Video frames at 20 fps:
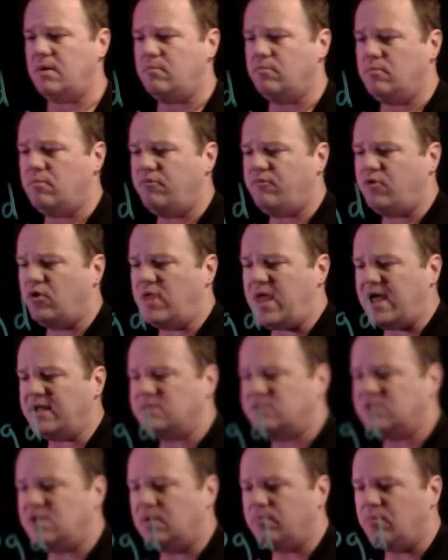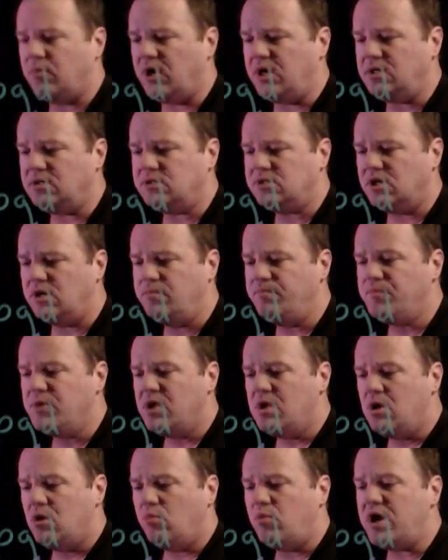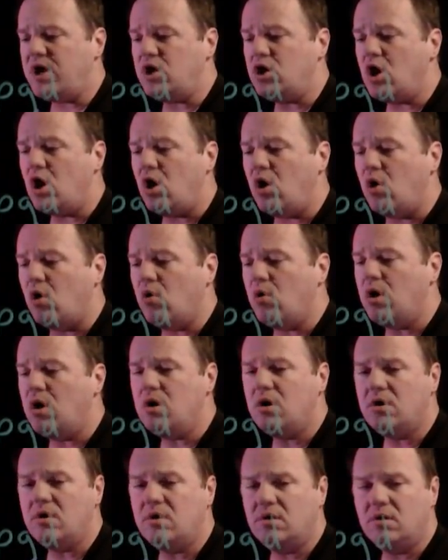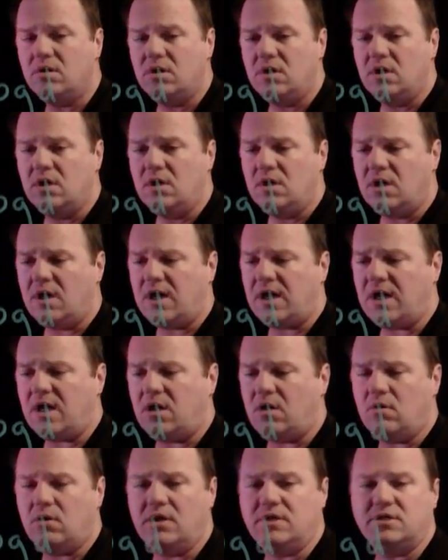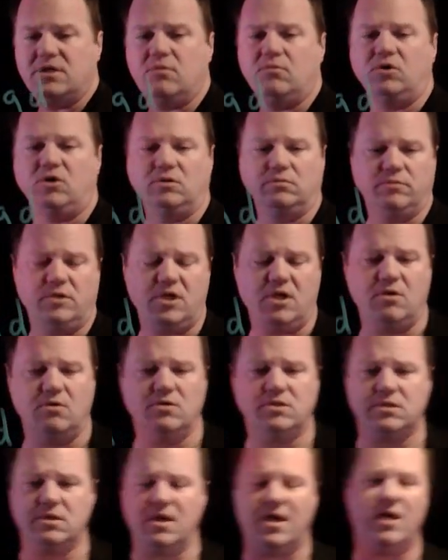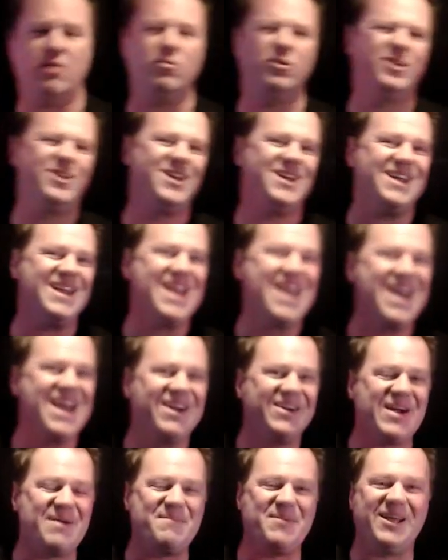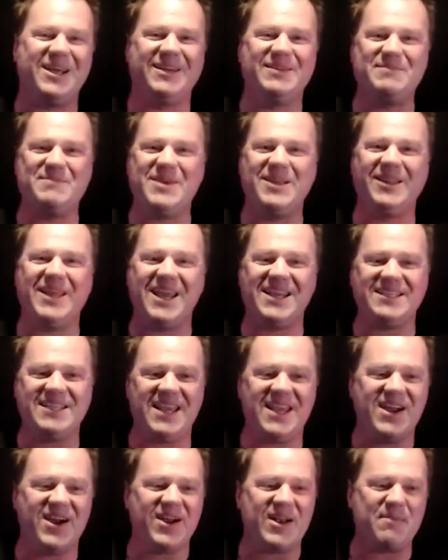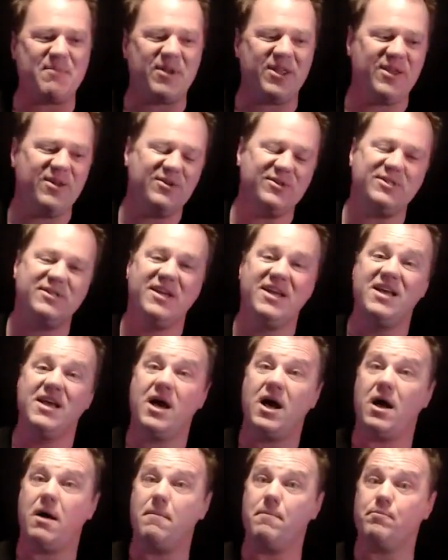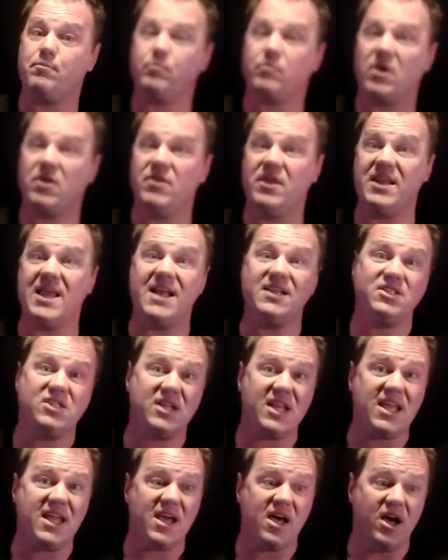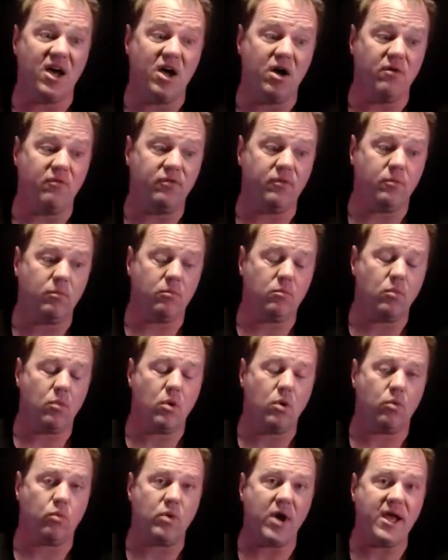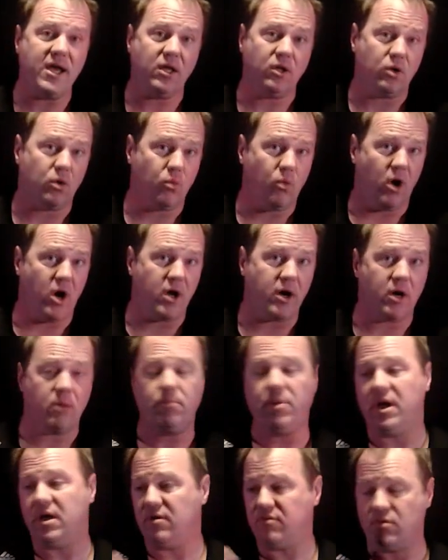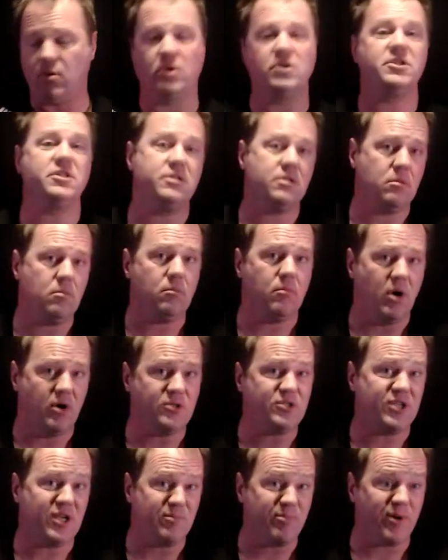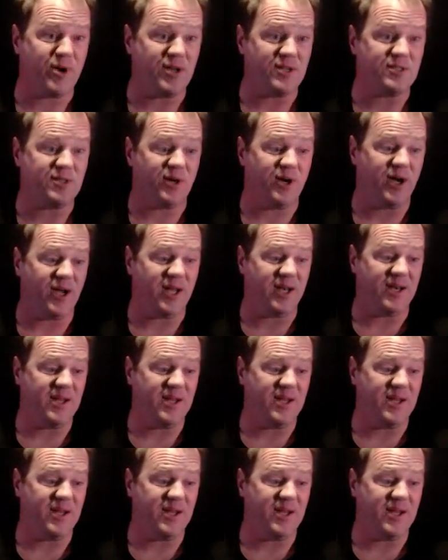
for that submarine. So we know, and we'll use. I'm going to be lazy here, and I'm going to use the density of regular water, but of course most submarines are in